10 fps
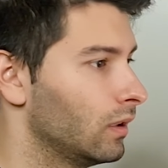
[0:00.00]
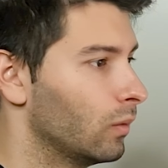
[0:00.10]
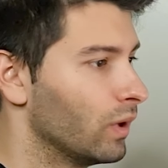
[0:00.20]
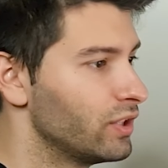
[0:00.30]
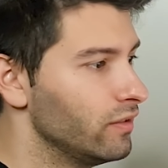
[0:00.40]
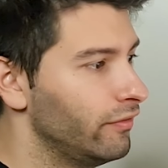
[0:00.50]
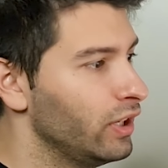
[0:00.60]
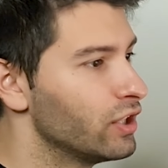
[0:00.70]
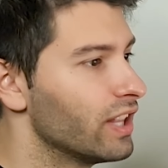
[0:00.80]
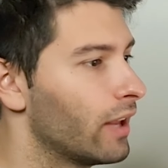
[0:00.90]
Once you
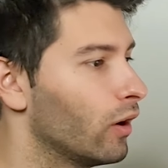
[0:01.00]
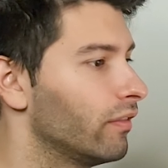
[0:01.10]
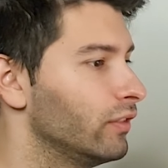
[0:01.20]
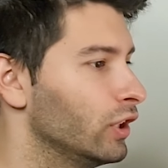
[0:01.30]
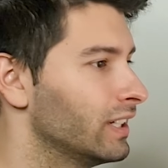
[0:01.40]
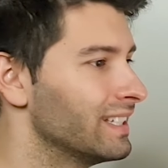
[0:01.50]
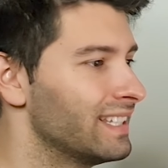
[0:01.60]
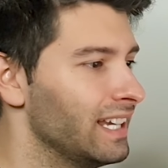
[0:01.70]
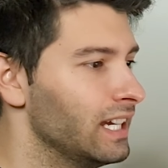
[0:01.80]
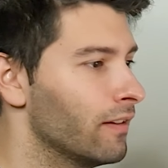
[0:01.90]
finish that off, you're gonna
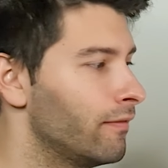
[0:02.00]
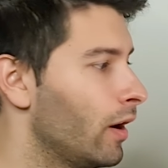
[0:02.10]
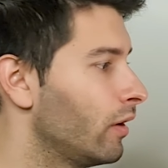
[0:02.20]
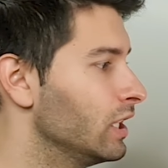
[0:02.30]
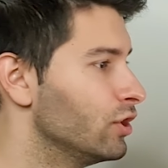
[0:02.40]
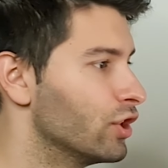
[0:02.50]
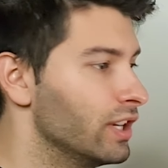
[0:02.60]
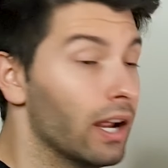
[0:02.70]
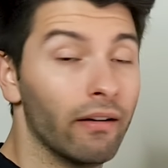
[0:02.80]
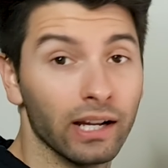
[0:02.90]
see a very
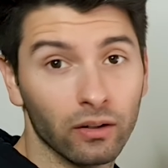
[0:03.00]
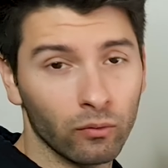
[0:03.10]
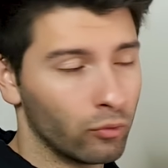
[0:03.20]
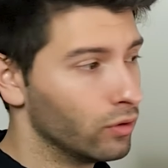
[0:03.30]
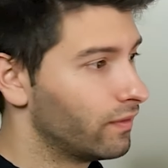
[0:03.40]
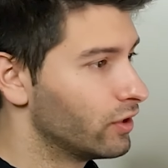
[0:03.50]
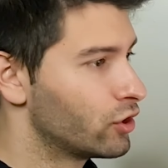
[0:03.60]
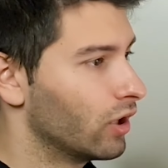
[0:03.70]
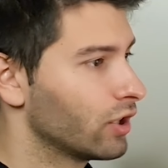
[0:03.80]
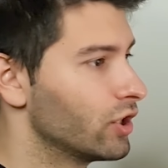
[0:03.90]
generic roof
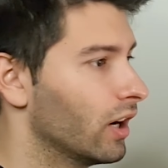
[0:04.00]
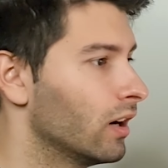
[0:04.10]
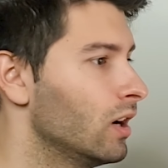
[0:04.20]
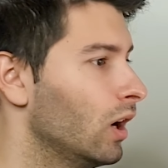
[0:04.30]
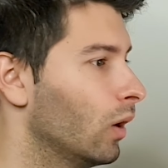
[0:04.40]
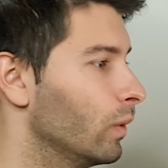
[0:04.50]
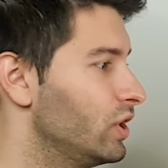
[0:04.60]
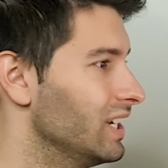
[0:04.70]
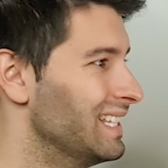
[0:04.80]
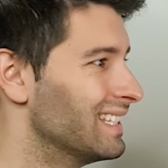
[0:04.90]
structure,
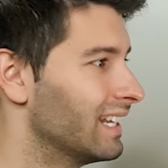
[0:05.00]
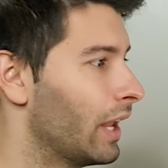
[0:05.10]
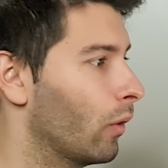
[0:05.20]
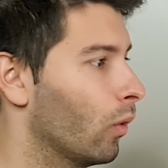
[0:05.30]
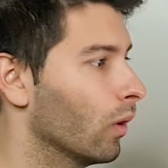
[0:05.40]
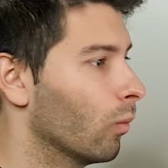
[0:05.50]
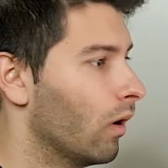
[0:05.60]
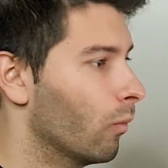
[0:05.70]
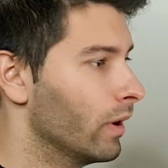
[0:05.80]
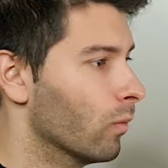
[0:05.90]
which isn't at all
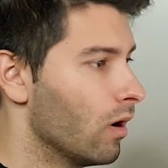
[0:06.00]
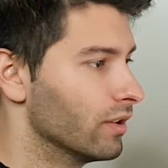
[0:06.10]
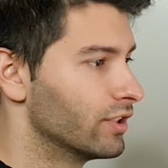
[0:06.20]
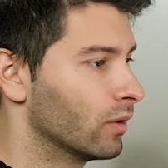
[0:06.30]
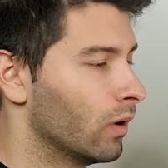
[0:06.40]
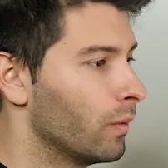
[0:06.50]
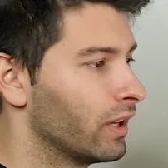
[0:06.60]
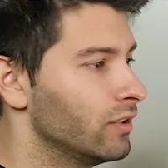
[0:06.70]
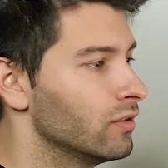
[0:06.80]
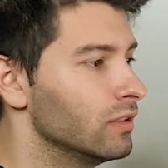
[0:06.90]
what we want. So what we're
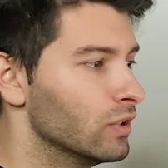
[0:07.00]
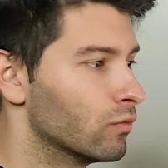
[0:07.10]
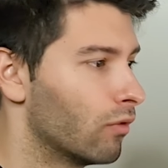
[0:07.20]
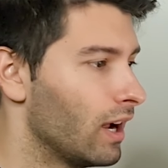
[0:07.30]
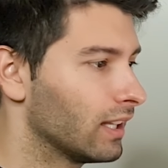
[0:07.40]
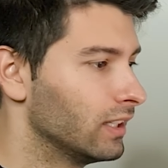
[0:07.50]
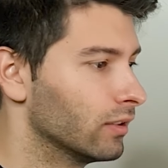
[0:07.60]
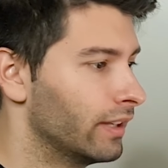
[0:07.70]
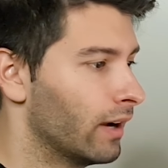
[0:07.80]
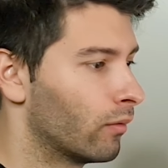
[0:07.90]
gonna do is right click
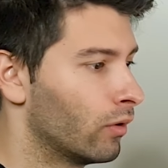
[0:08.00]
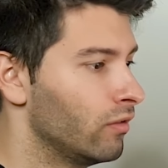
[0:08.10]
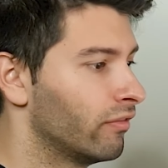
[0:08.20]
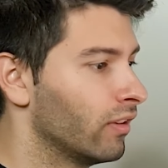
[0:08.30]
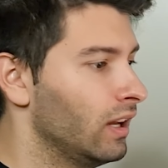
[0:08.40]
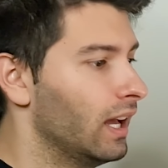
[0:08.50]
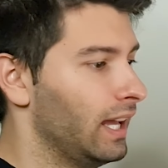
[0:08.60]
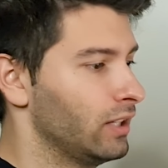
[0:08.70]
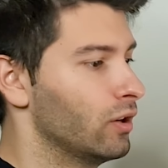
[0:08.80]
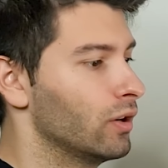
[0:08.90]
on that roof
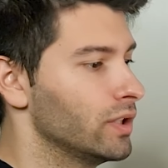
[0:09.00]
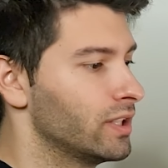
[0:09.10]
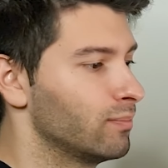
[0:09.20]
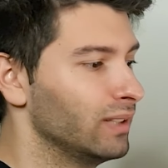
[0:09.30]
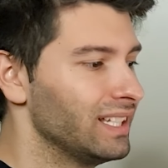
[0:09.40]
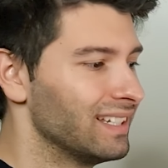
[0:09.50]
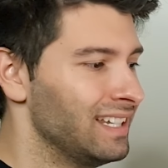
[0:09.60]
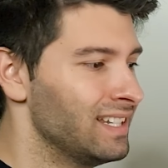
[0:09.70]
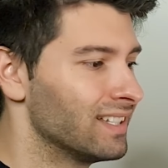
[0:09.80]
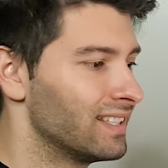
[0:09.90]
and go split
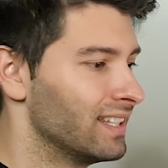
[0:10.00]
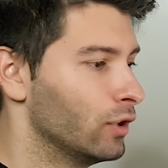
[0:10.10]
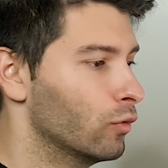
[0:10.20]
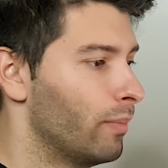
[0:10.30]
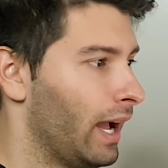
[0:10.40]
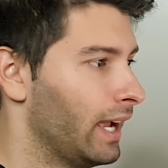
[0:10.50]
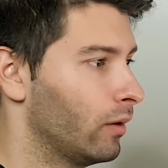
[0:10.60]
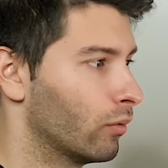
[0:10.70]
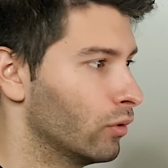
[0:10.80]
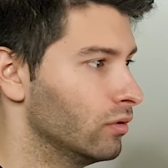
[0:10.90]
into single pane
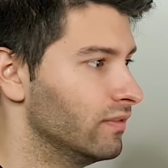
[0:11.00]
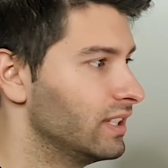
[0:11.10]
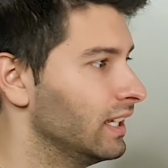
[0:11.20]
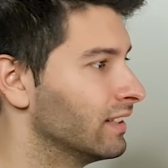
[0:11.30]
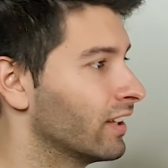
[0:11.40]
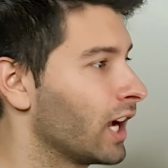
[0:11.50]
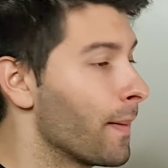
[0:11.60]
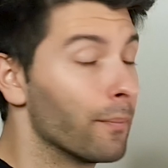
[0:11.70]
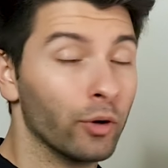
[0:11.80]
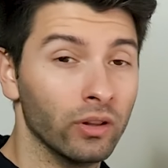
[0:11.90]
roofs. It's gonna come
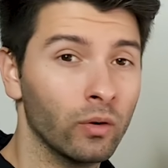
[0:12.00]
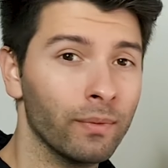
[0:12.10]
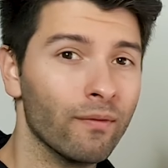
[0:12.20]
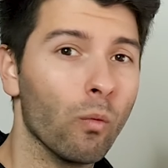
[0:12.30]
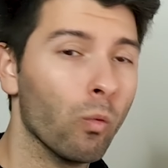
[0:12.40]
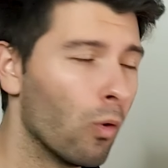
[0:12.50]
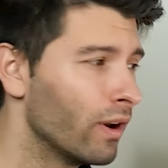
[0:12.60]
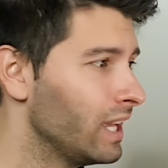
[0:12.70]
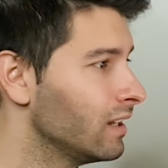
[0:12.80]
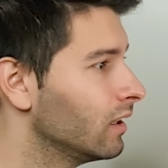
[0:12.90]
up with a little bit of a
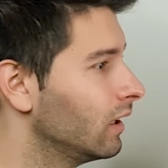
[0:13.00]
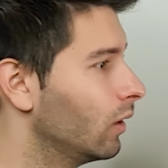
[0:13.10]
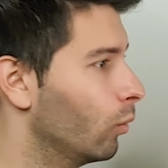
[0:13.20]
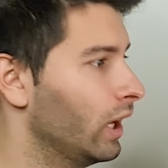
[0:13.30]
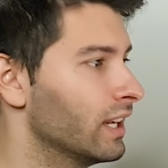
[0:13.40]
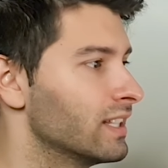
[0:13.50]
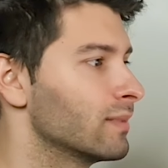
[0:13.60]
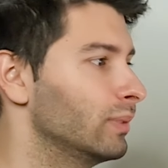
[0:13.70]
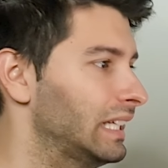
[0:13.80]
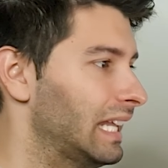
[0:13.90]
warning. We're gonna
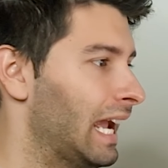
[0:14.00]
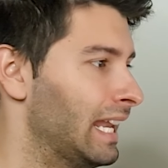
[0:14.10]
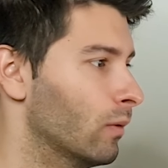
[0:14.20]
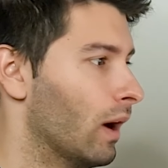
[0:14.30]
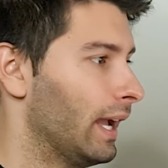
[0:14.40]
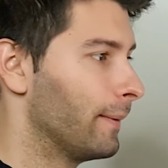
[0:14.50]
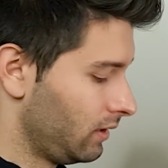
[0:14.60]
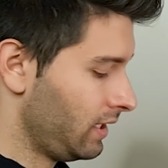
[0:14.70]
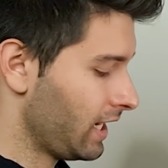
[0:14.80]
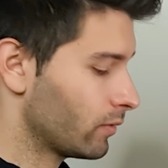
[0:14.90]
split anyway.
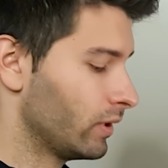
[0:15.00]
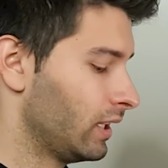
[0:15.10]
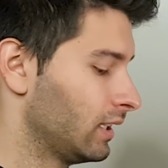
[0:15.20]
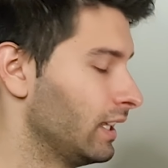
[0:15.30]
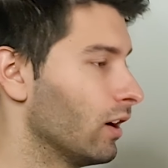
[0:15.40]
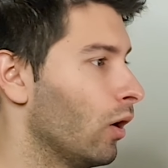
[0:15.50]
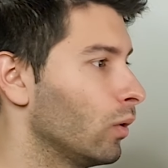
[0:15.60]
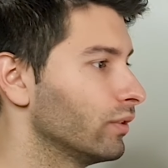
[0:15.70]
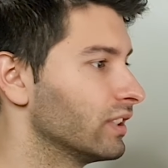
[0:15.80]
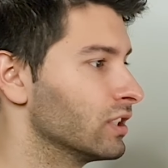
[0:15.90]
Next, we're gonna click
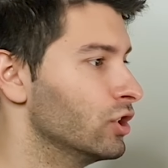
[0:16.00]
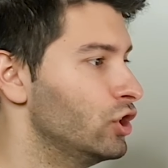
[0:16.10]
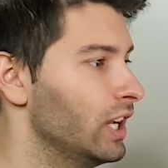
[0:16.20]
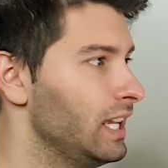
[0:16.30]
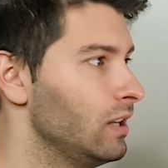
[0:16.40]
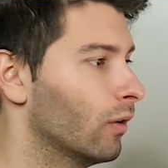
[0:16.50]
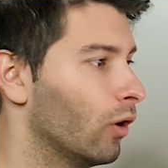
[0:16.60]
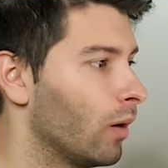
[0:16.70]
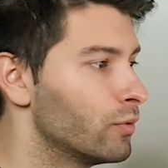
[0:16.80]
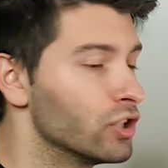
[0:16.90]
Alt and G or
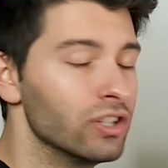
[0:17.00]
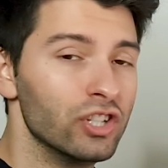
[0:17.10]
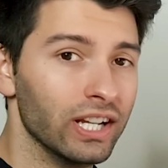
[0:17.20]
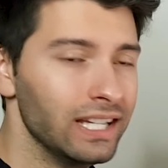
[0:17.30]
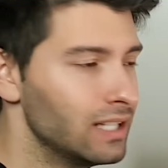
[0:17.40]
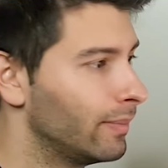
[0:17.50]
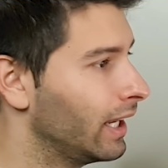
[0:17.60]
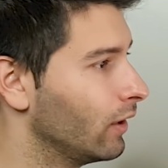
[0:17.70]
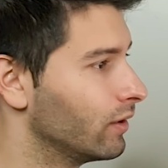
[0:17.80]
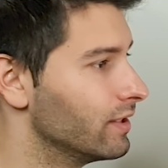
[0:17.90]
Option G,
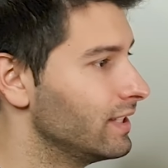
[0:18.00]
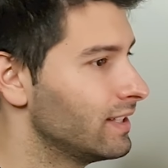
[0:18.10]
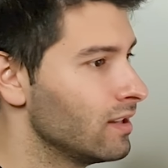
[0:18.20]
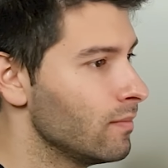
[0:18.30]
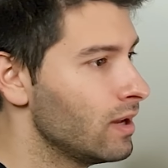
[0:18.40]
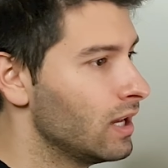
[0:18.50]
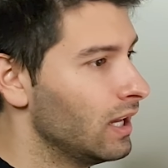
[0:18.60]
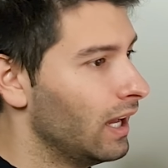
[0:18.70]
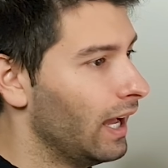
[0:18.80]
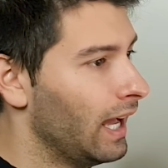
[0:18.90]
depending on your system,
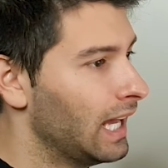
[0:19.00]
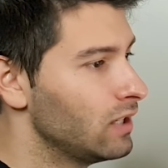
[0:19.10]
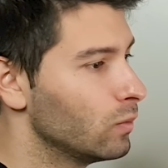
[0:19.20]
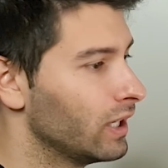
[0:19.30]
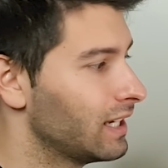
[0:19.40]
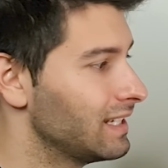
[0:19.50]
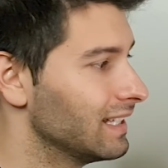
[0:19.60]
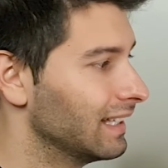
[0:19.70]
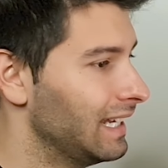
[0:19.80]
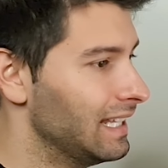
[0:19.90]
and we're gonna
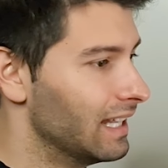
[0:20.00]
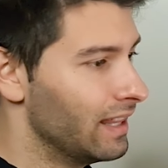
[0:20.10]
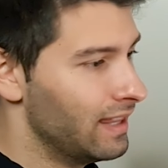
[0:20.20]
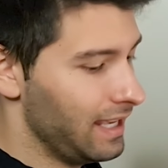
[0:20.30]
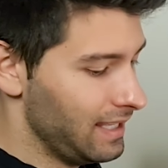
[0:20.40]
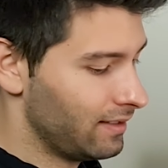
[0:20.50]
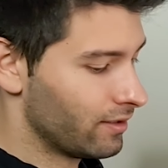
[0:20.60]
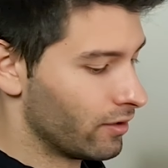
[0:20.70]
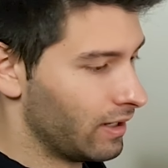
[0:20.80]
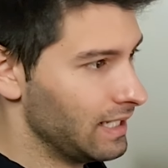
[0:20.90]
delete these
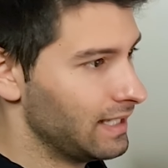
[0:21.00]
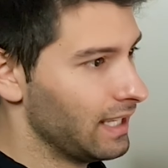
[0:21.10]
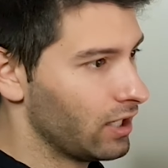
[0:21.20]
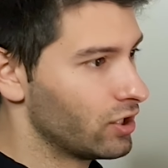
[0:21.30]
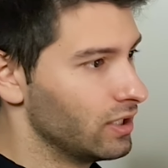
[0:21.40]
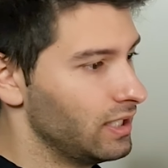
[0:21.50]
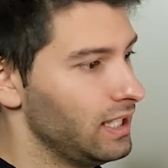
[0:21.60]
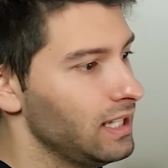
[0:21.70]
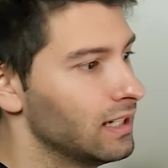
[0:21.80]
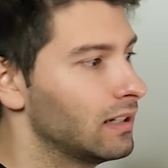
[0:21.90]
three sections
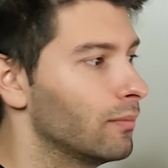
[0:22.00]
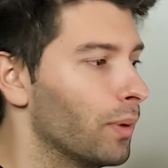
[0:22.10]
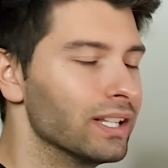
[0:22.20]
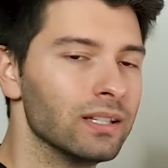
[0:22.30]
here by